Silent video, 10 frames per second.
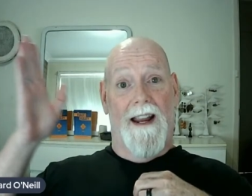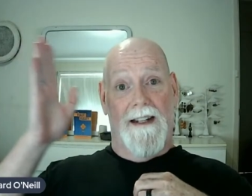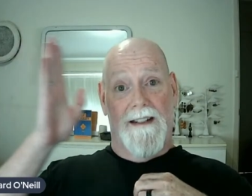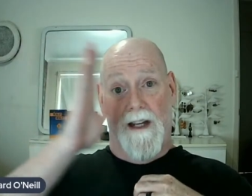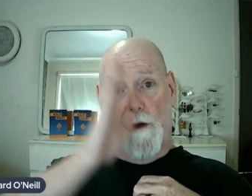
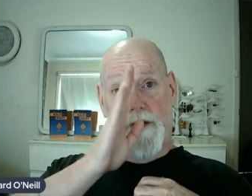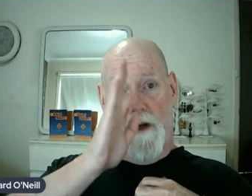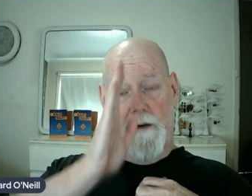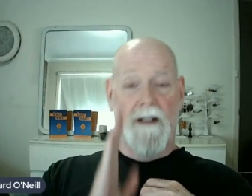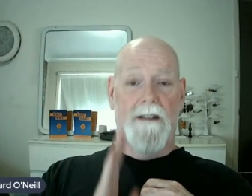and
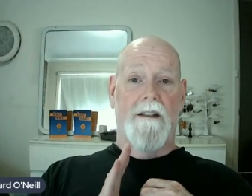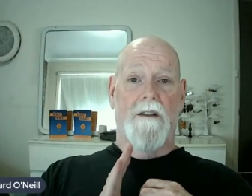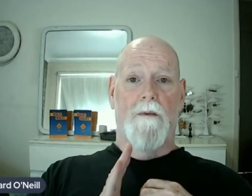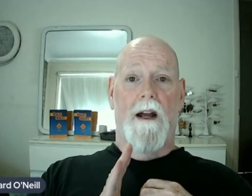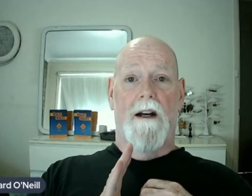Kelto is
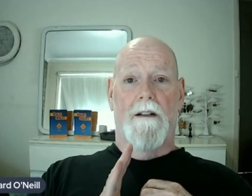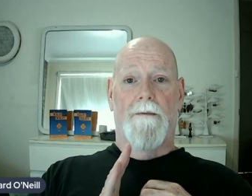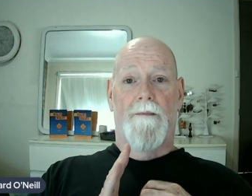as well.